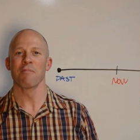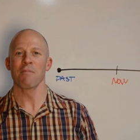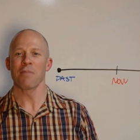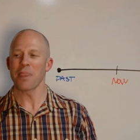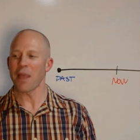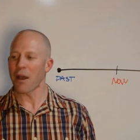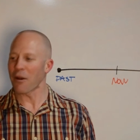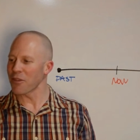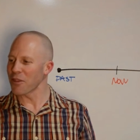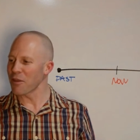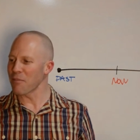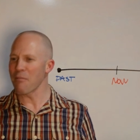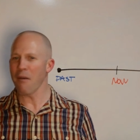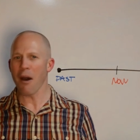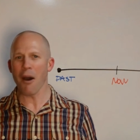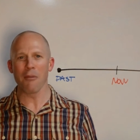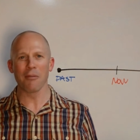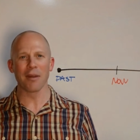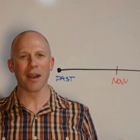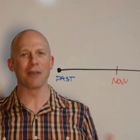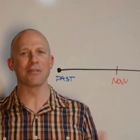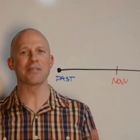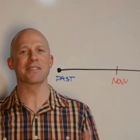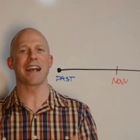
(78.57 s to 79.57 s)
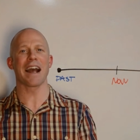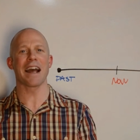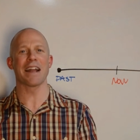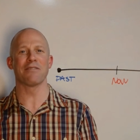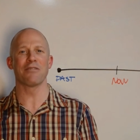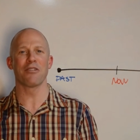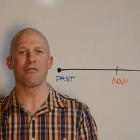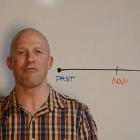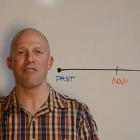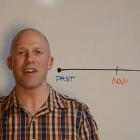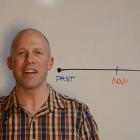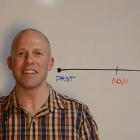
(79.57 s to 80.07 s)
Now, in the moment, I was kind of
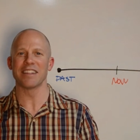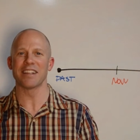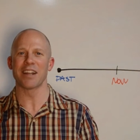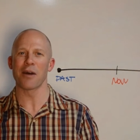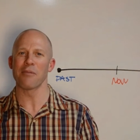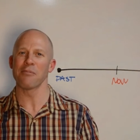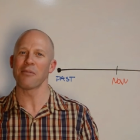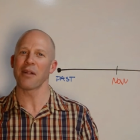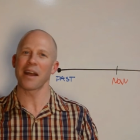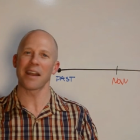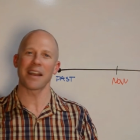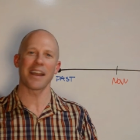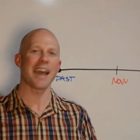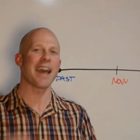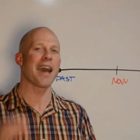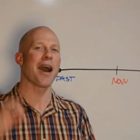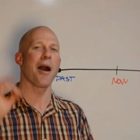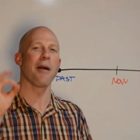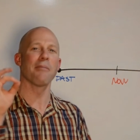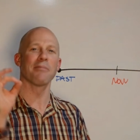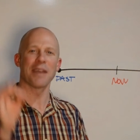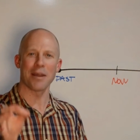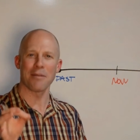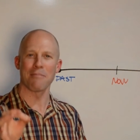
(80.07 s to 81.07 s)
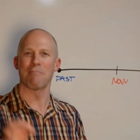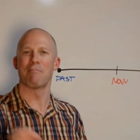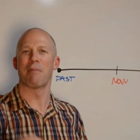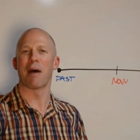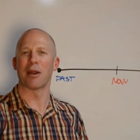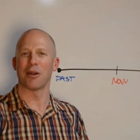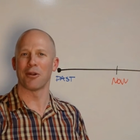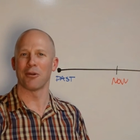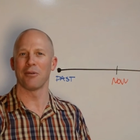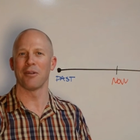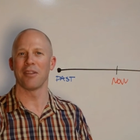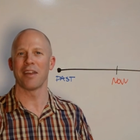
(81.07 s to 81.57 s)
offended. I'm like, hey, I'm getting
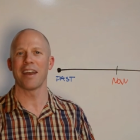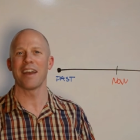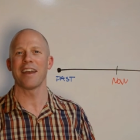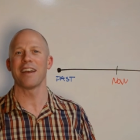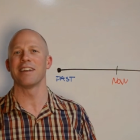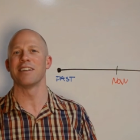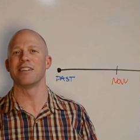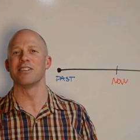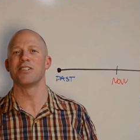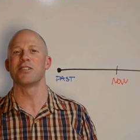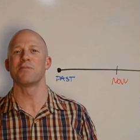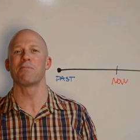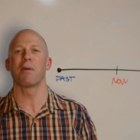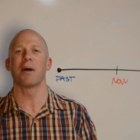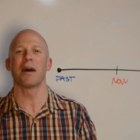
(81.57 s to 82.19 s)
better with age.